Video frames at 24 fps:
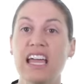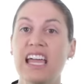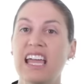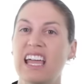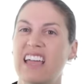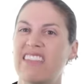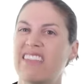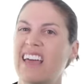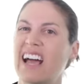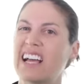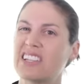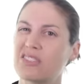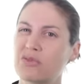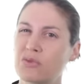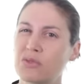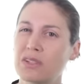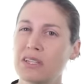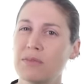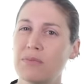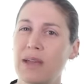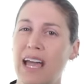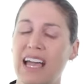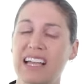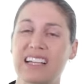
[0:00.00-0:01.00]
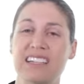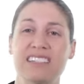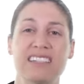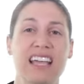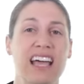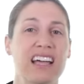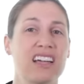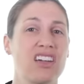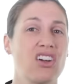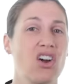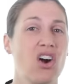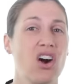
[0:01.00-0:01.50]
And that's really bad because
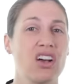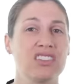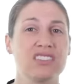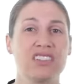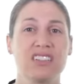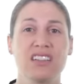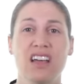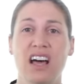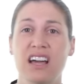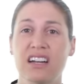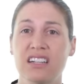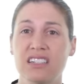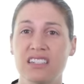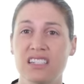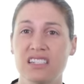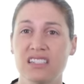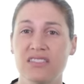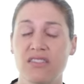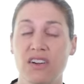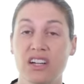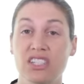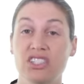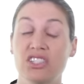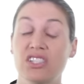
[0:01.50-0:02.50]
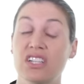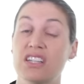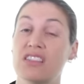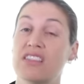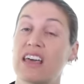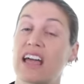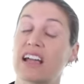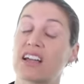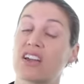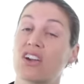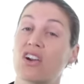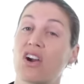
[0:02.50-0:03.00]
that can cause a lot of dysfunction and
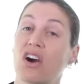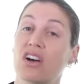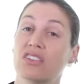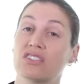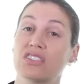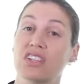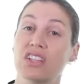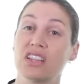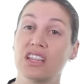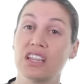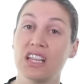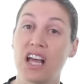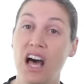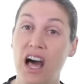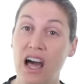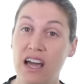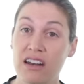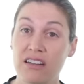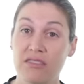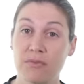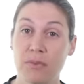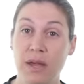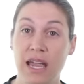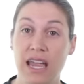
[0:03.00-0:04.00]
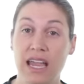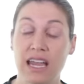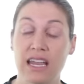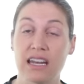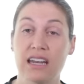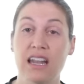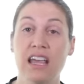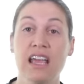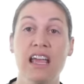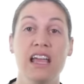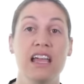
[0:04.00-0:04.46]
that can cause a lot of pain